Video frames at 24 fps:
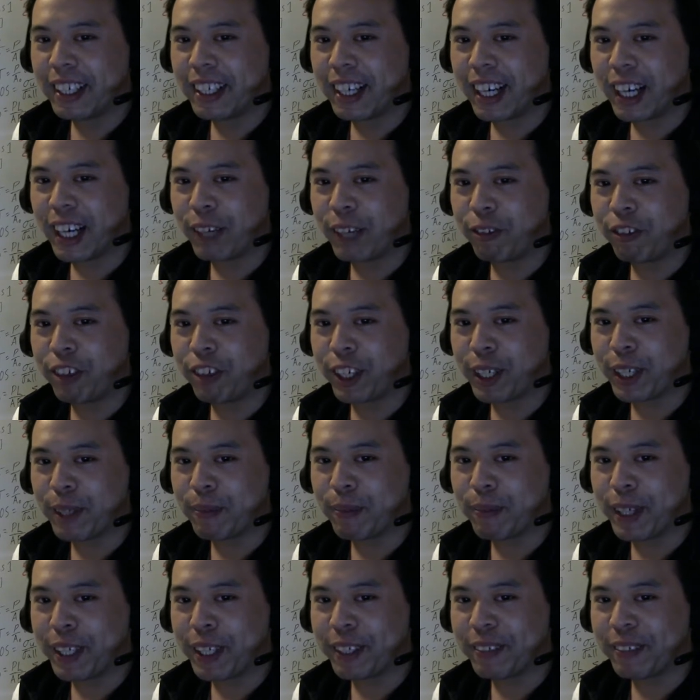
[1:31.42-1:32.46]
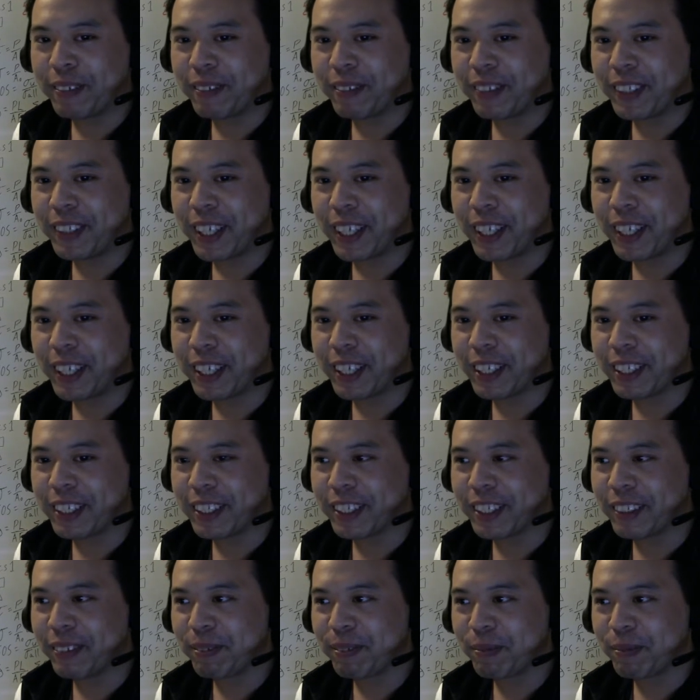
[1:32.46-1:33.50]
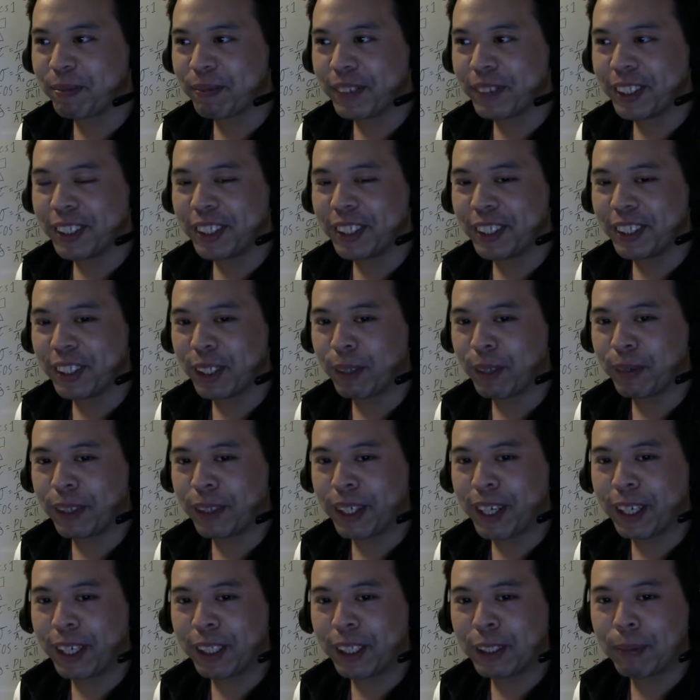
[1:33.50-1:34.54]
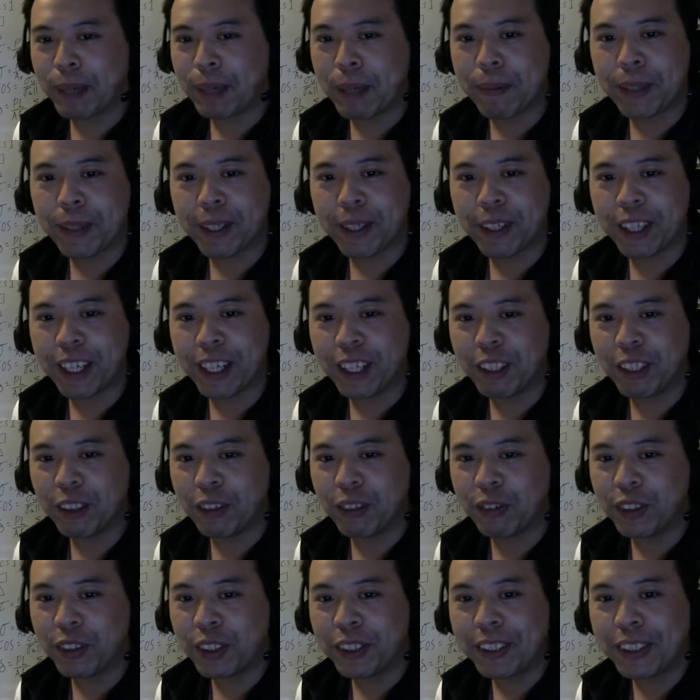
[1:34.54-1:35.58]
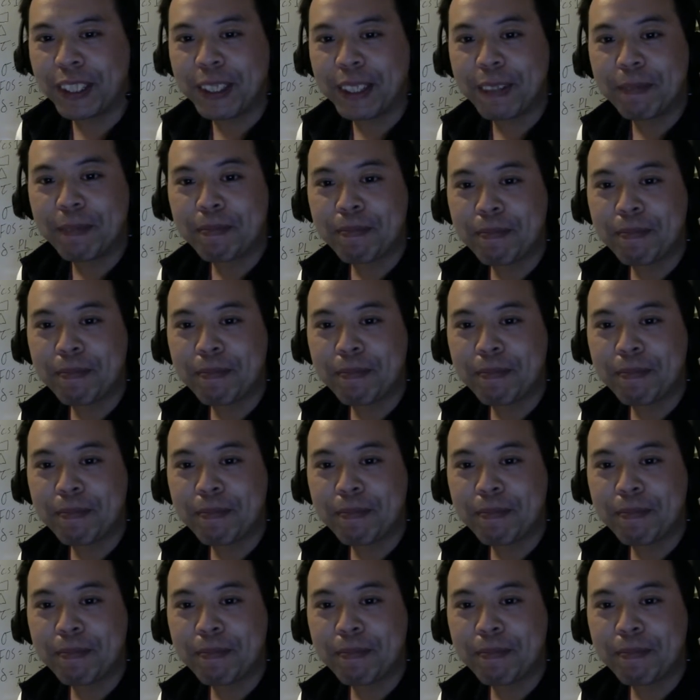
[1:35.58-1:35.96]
I recommend taking a solid mechanics paper at university.